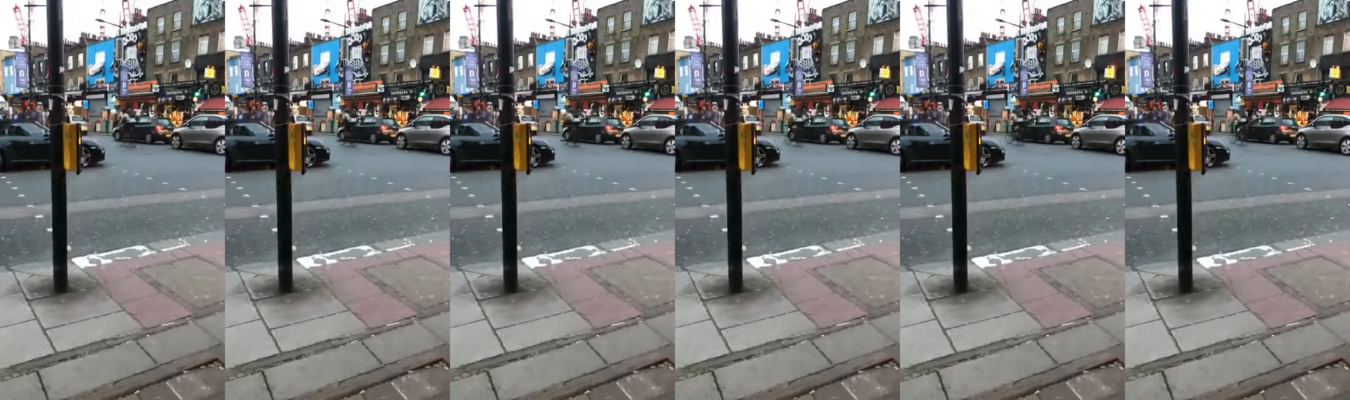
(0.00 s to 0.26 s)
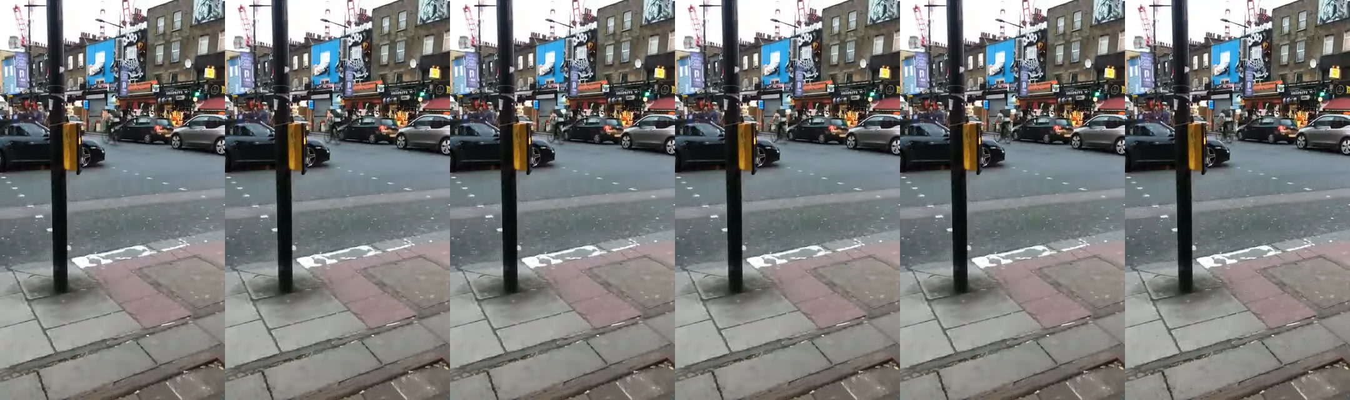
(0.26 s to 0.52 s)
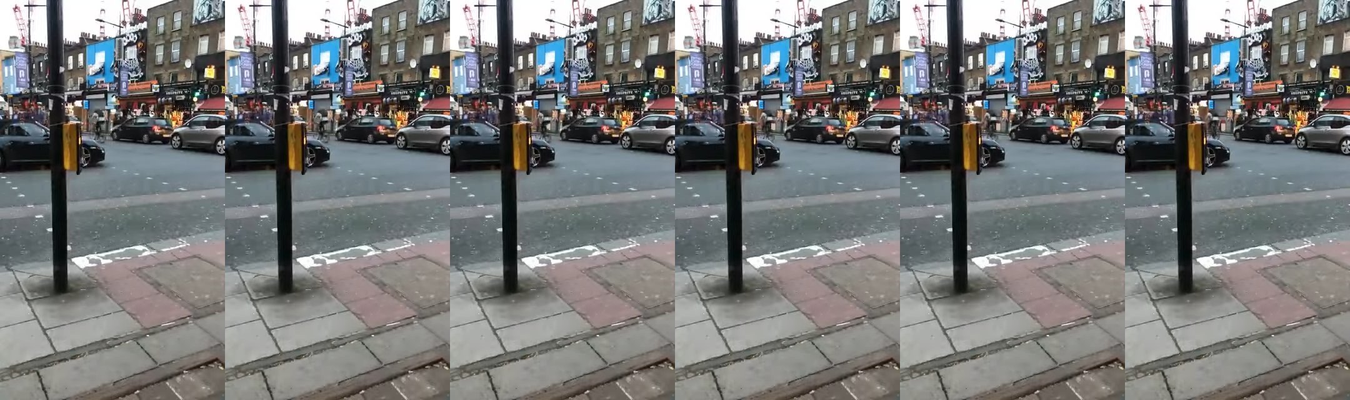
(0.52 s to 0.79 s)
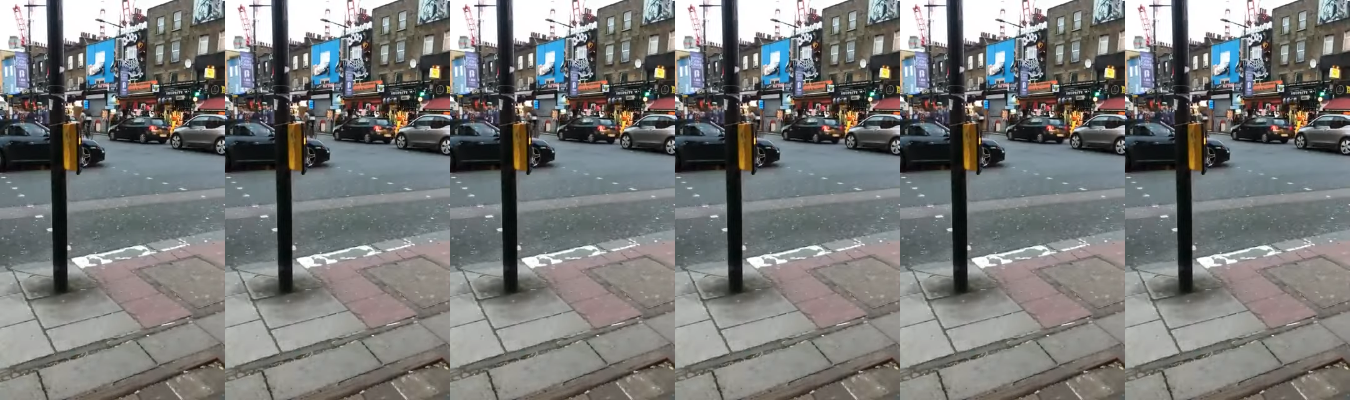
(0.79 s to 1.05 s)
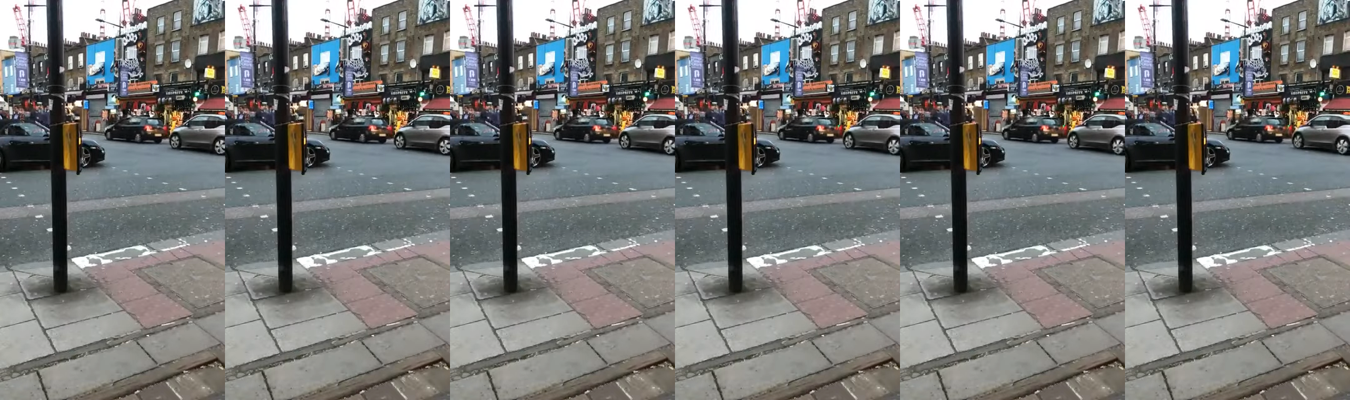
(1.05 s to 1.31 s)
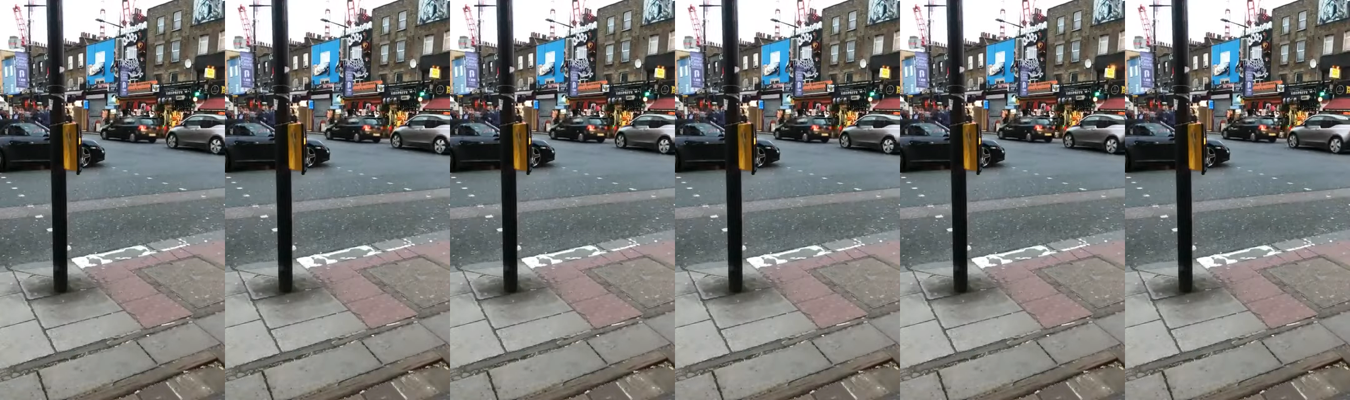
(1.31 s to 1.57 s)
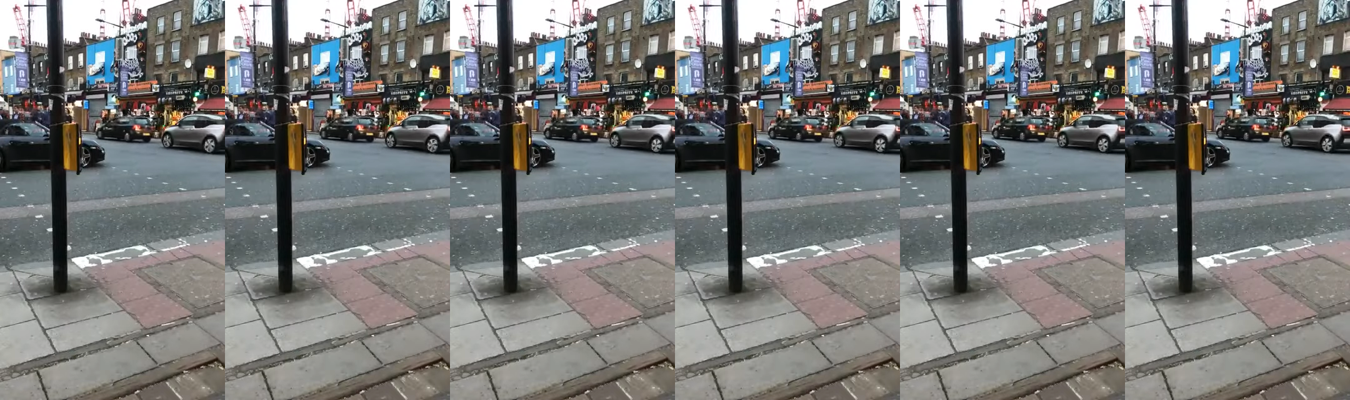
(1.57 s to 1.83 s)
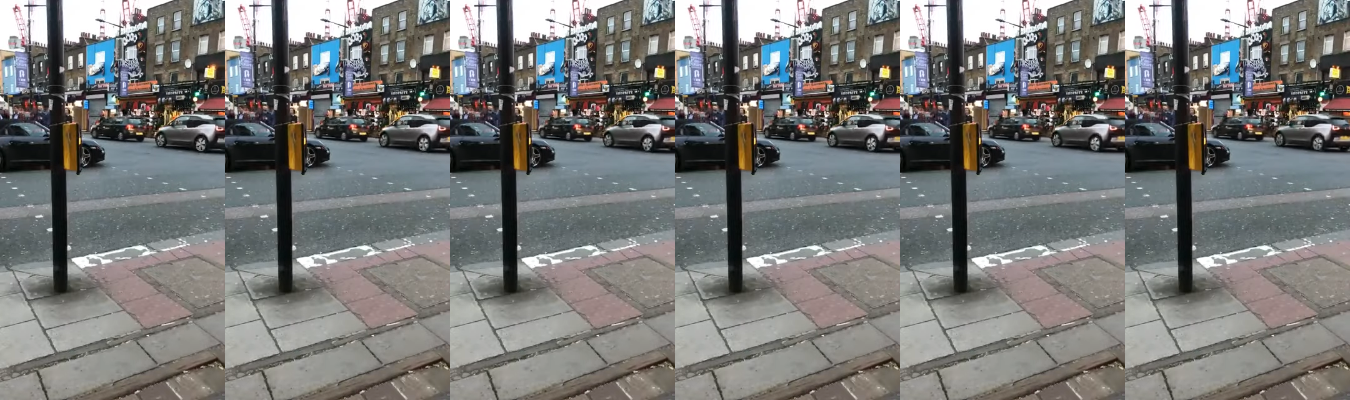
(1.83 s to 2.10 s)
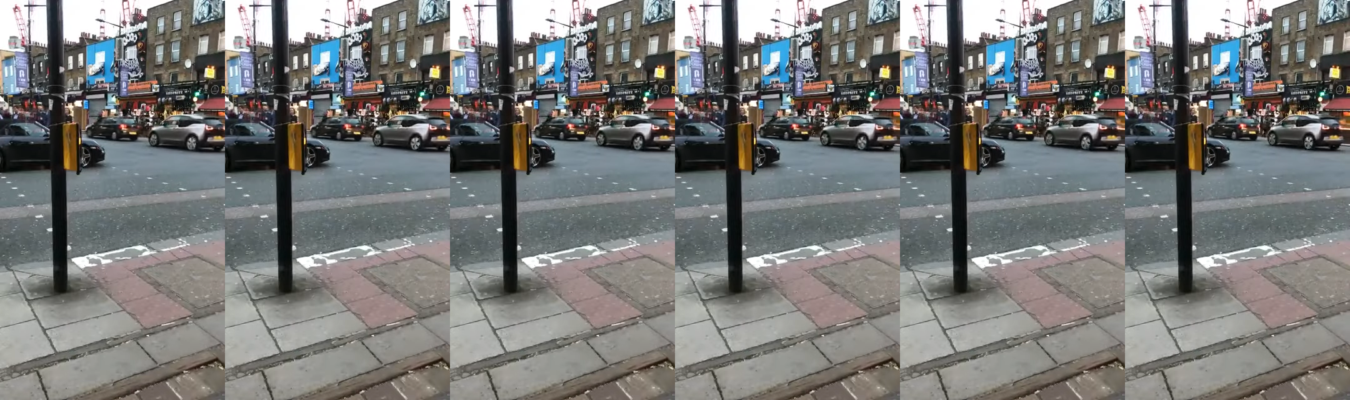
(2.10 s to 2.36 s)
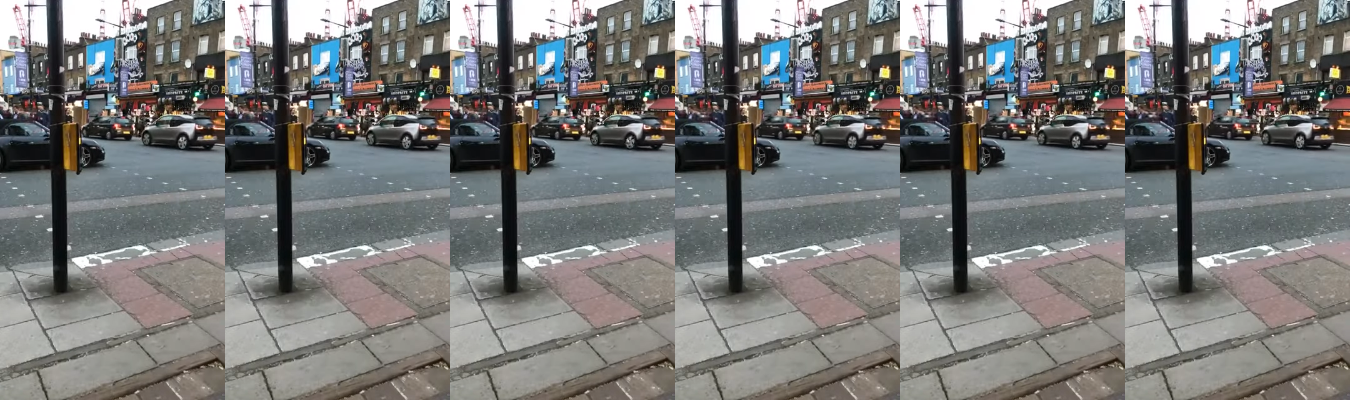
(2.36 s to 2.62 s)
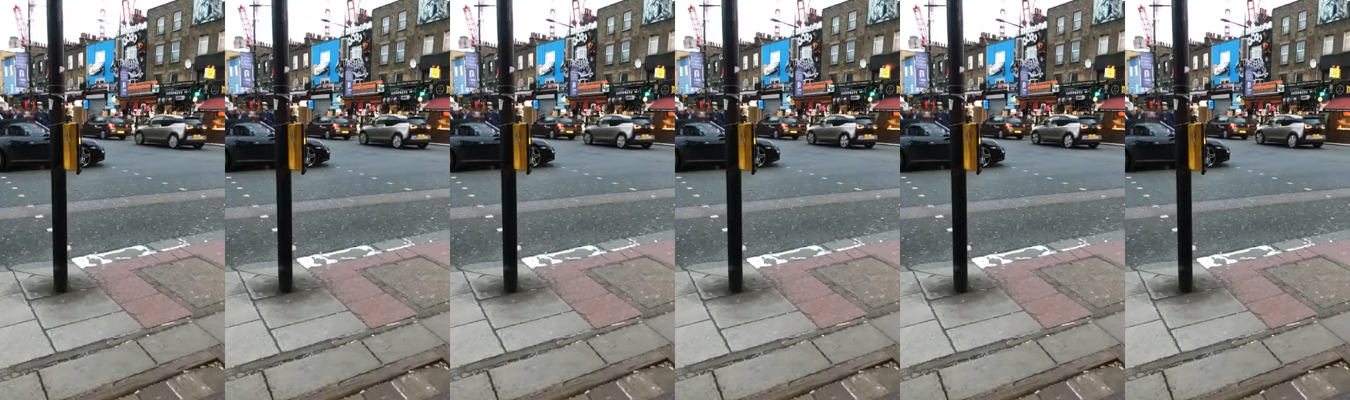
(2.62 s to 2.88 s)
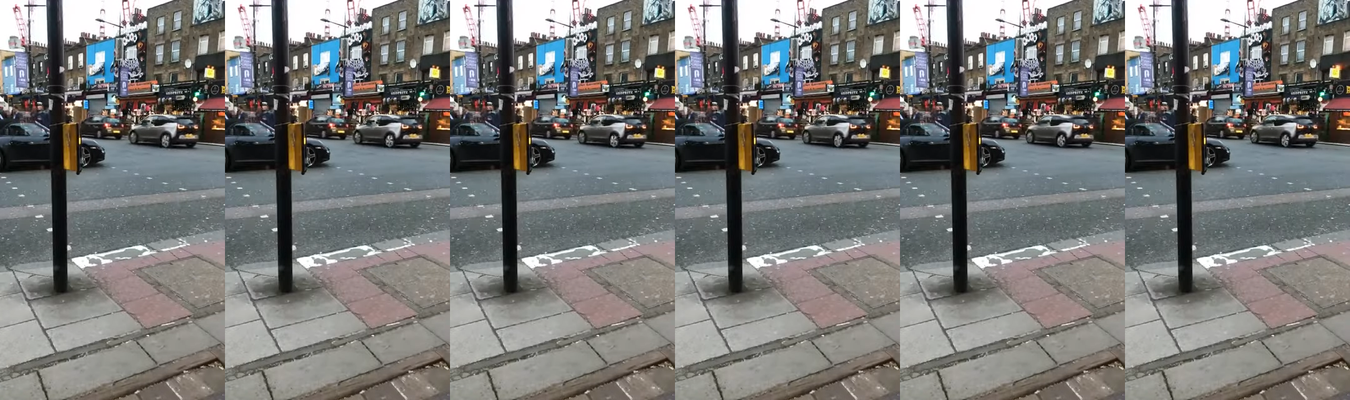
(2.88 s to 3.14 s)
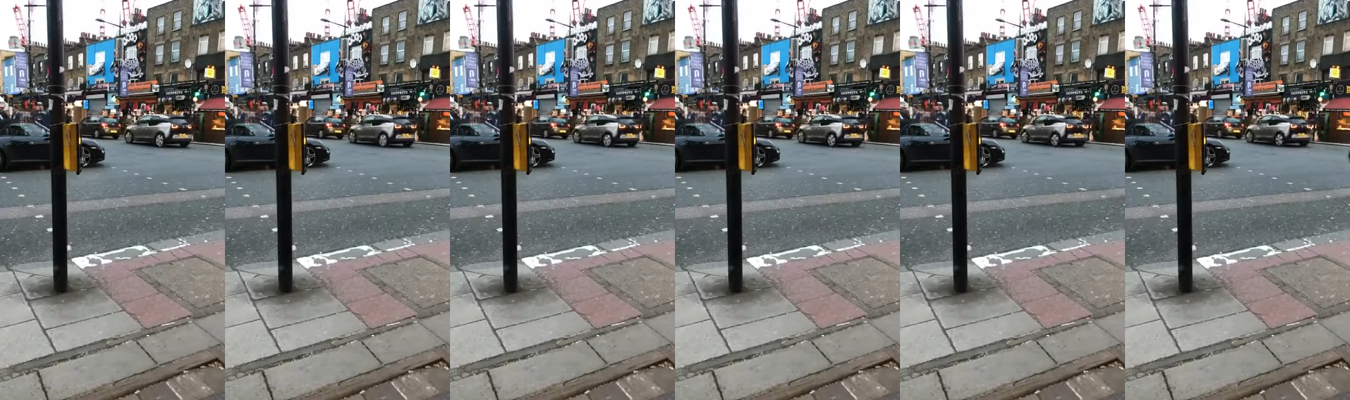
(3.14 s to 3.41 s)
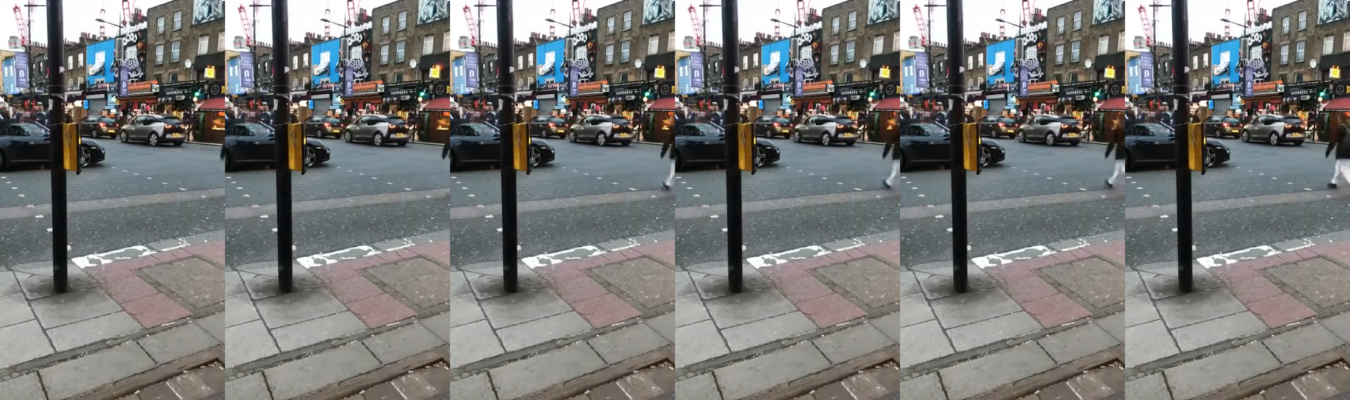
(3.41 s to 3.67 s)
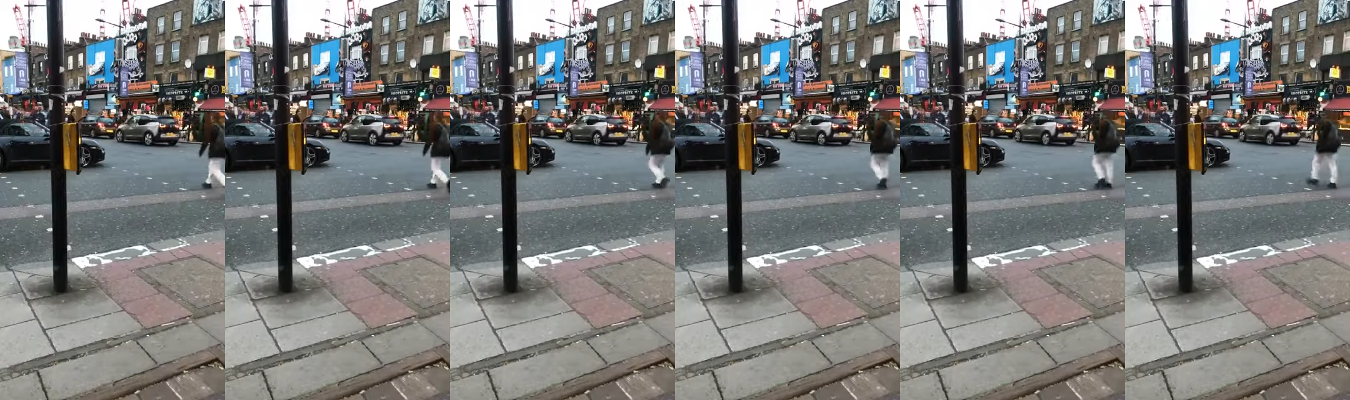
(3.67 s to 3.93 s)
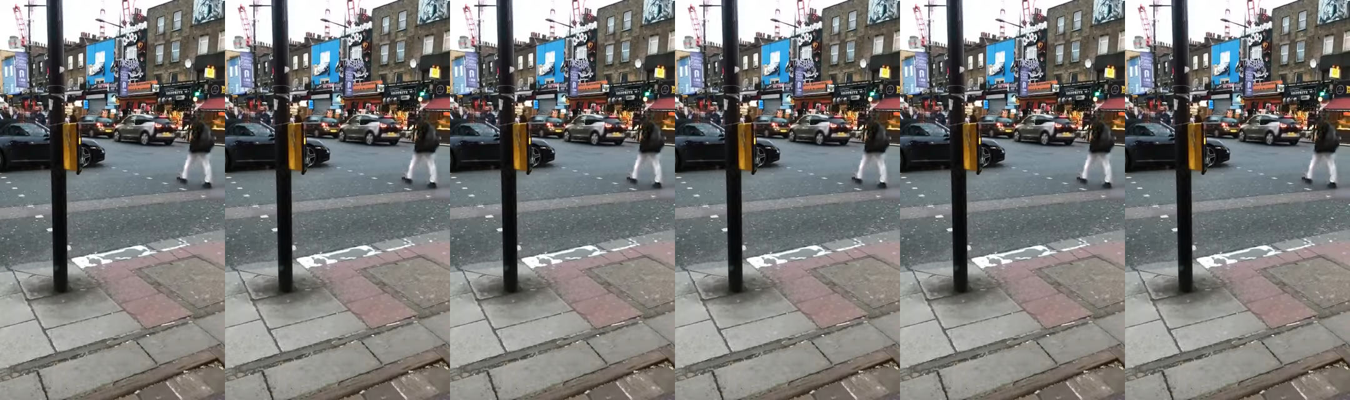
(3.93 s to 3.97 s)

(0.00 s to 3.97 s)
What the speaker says: No face is visible, so there are no lips to read.